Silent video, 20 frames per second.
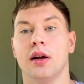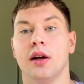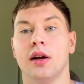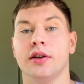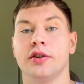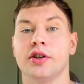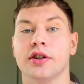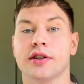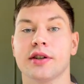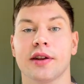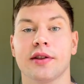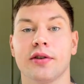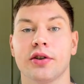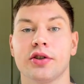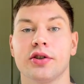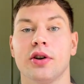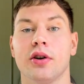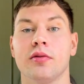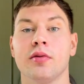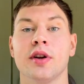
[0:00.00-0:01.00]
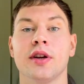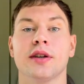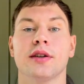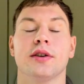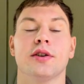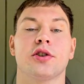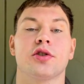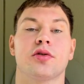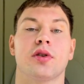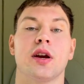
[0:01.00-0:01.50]
Just like there's no reason
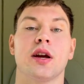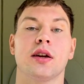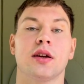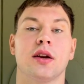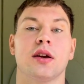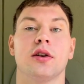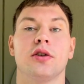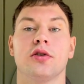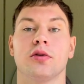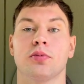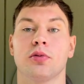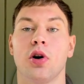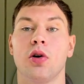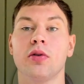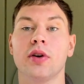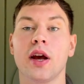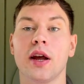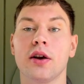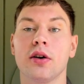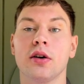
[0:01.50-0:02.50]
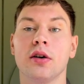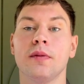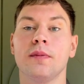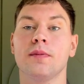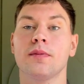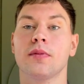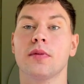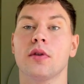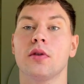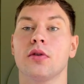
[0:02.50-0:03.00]
to train your pronator
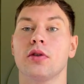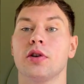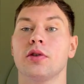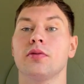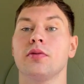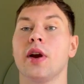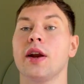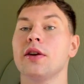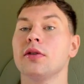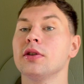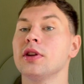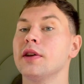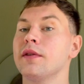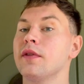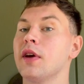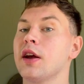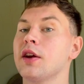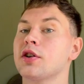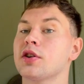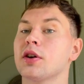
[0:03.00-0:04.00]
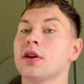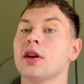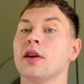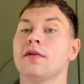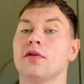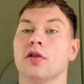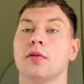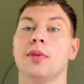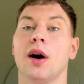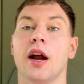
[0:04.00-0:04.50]
or your radial deviation
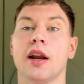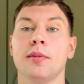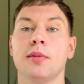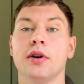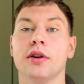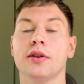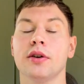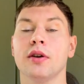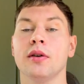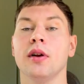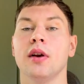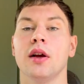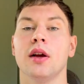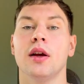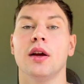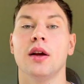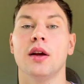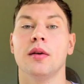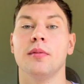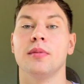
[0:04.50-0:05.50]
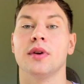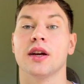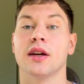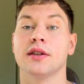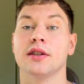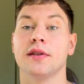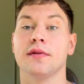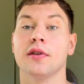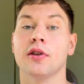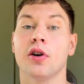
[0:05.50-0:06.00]
if you're a bodybuilder,
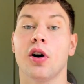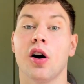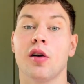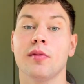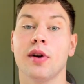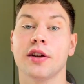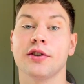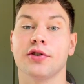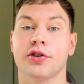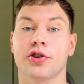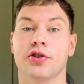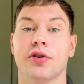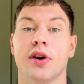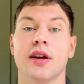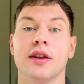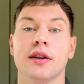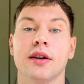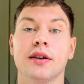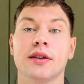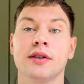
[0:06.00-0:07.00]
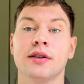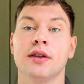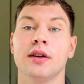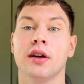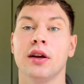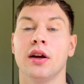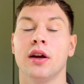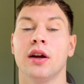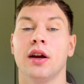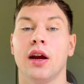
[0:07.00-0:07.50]
because even though arm wrestlers train these
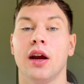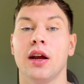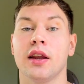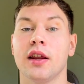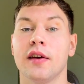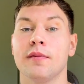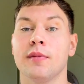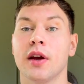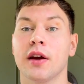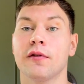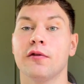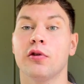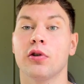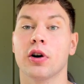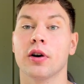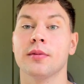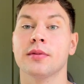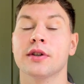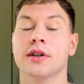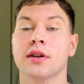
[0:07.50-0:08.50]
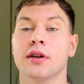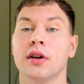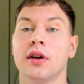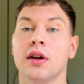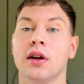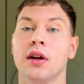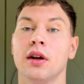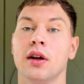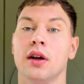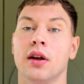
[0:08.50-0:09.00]
and they have big forearms,
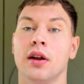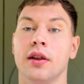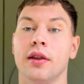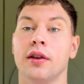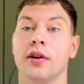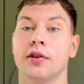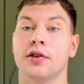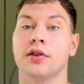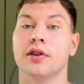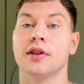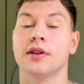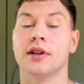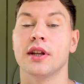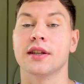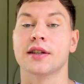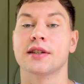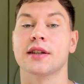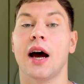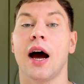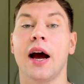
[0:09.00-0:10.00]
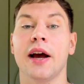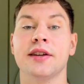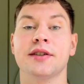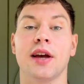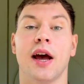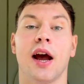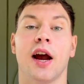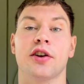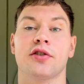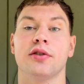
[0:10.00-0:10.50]
the size
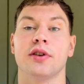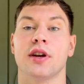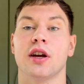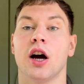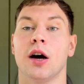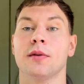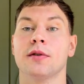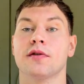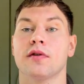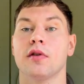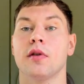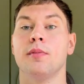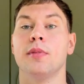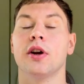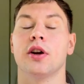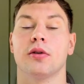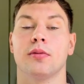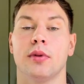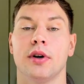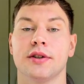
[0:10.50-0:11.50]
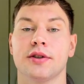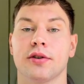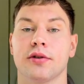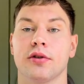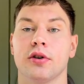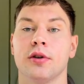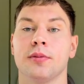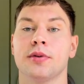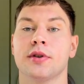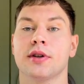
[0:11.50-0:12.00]
actually comes from the bigger muscle
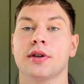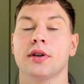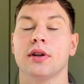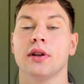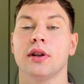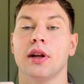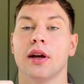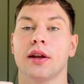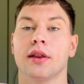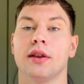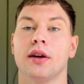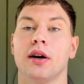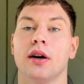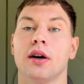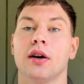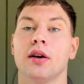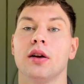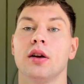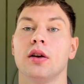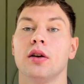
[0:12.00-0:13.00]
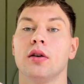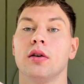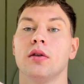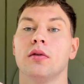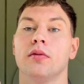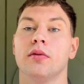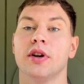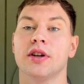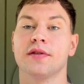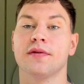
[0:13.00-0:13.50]
groups like the
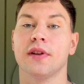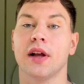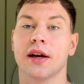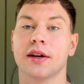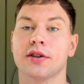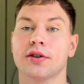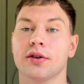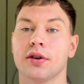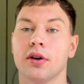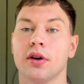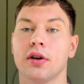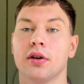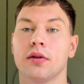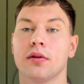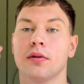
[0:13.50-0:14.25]
wrist flexor